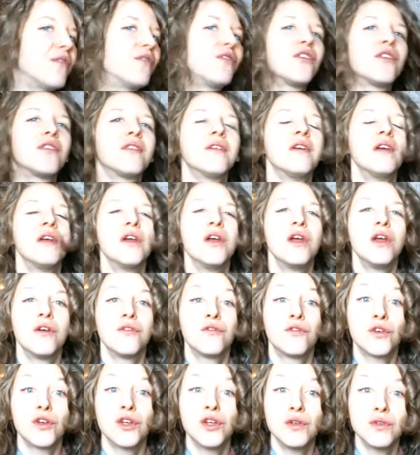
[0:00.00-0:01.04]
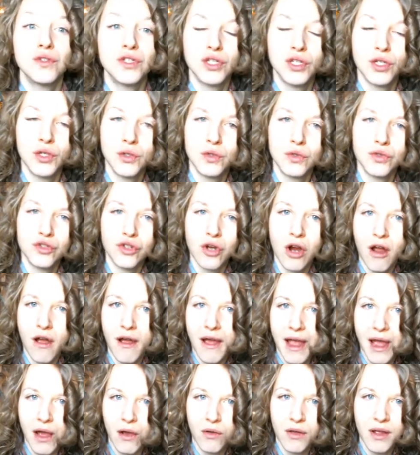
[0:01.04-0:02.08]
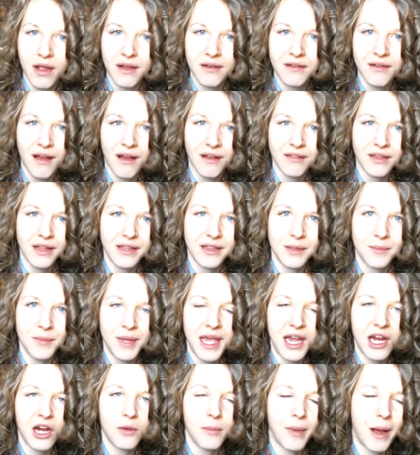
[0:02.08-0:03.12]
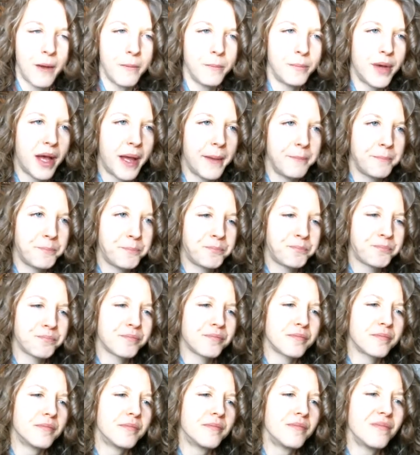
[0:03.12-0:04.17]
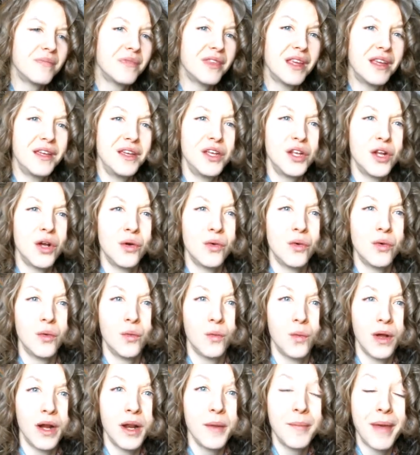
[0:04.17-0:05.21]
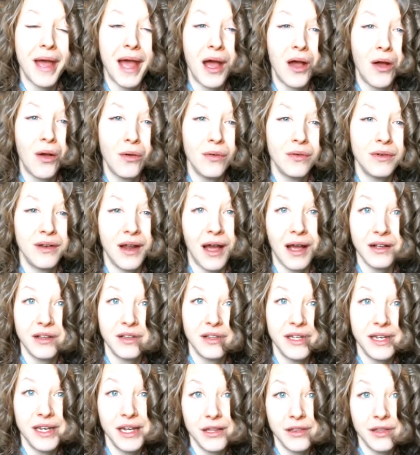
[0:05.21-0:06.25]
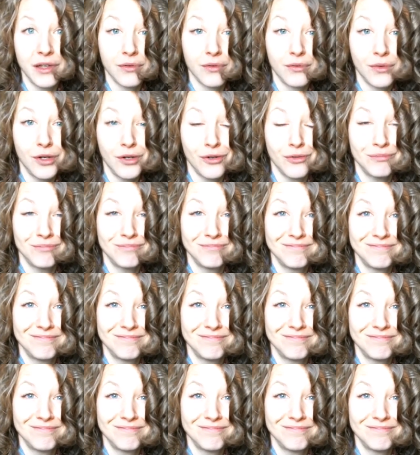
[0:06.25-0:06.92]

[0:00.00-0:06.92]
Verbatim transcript: for for you to draw out and not let them care about. But you know, what about not cleaning their room?